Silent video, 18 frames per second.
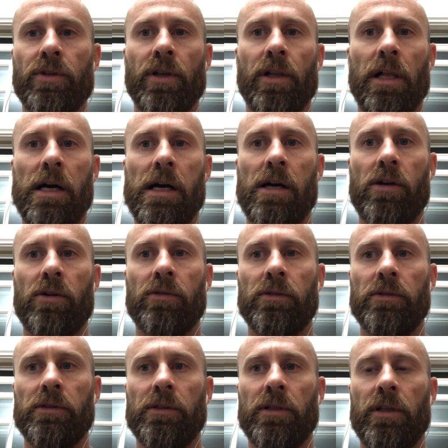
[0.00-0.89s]
chill
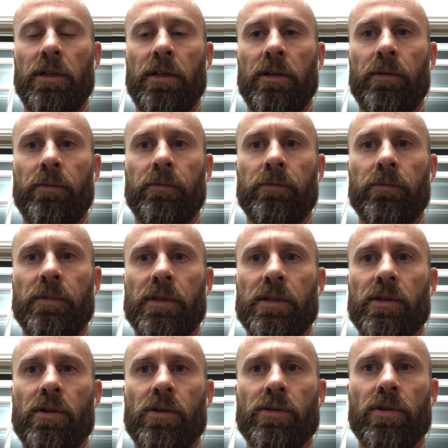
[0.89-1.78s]
out.
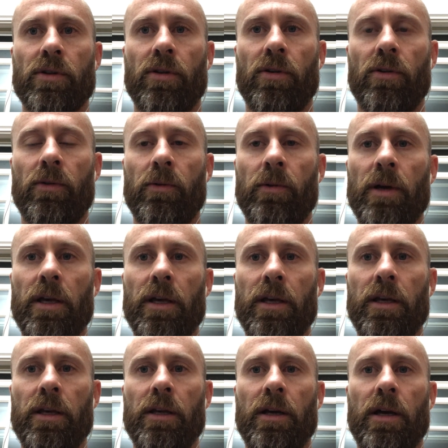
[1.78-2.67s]
This all should go
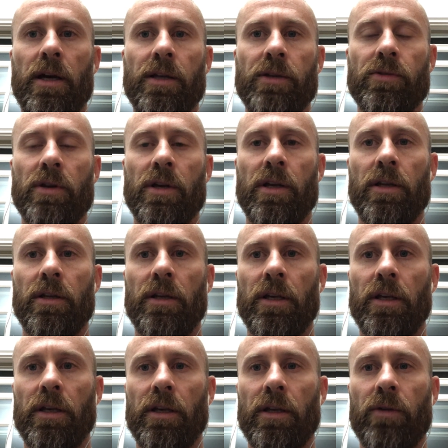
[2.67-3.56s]
away. Hydrate
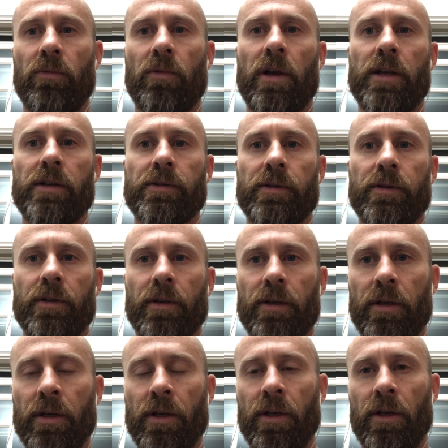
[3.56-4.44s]
and rest.
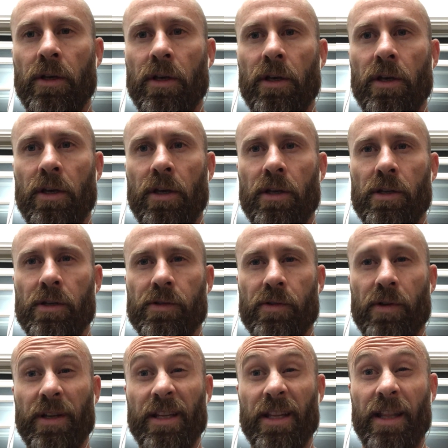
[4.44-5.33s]

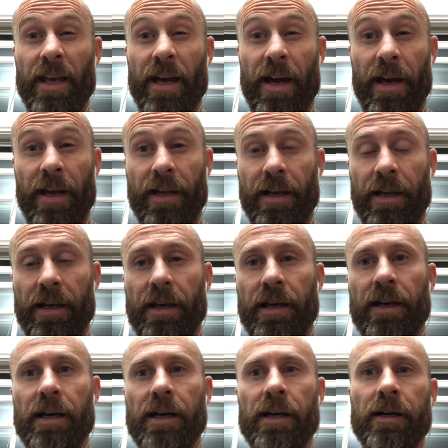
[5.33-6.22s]
So I did that.
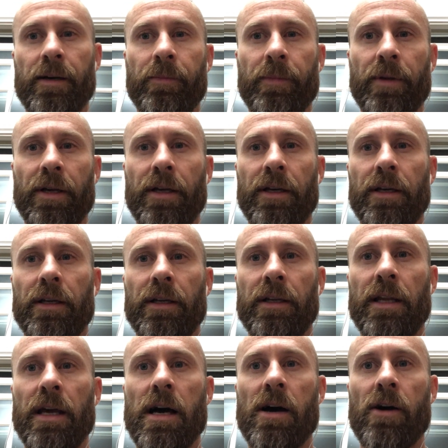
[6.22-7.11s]

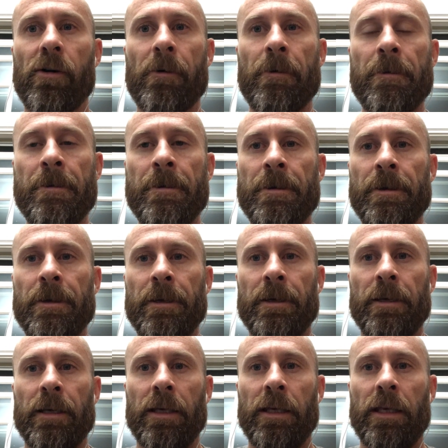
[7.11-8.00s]
Now,
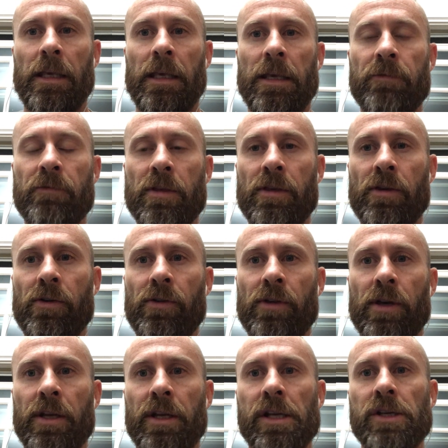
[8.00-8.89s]
even though
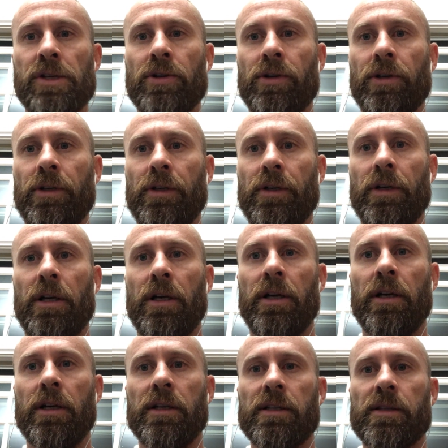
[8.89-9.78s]
the initial
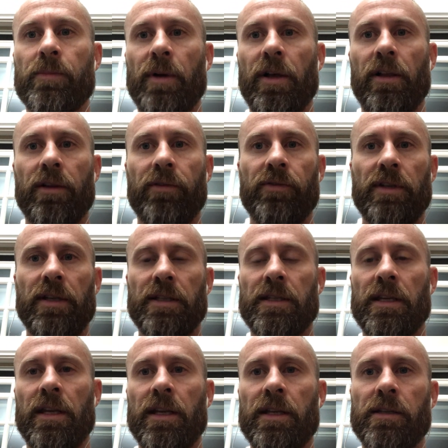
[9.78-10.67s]
spell of
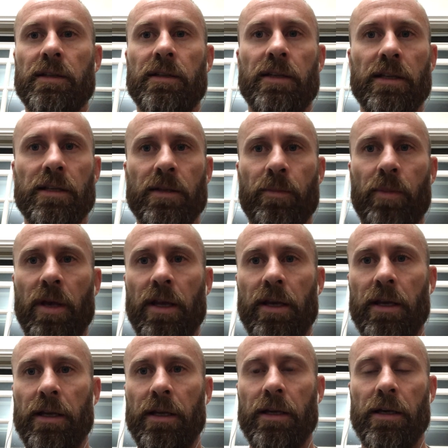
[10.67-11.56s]
dizziness
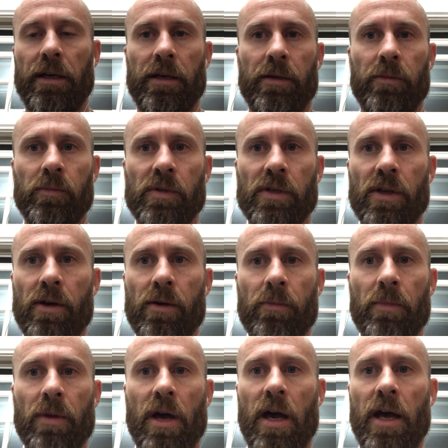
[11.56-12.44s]
dissipated
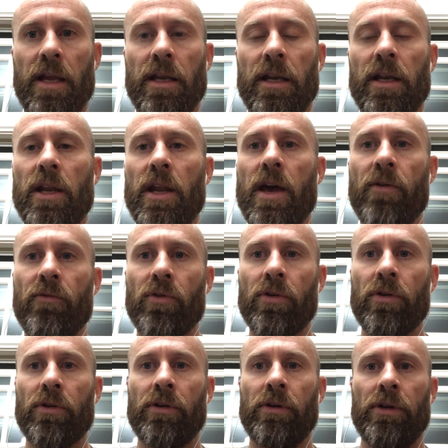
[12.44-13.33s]
some, I
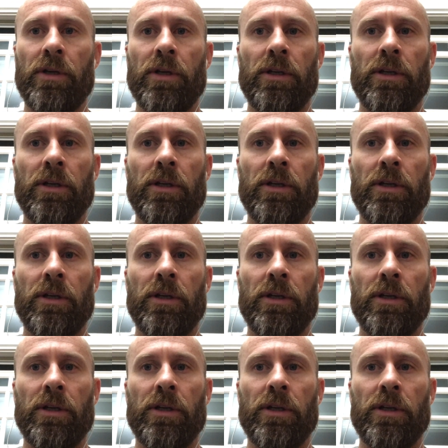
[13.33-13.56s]
never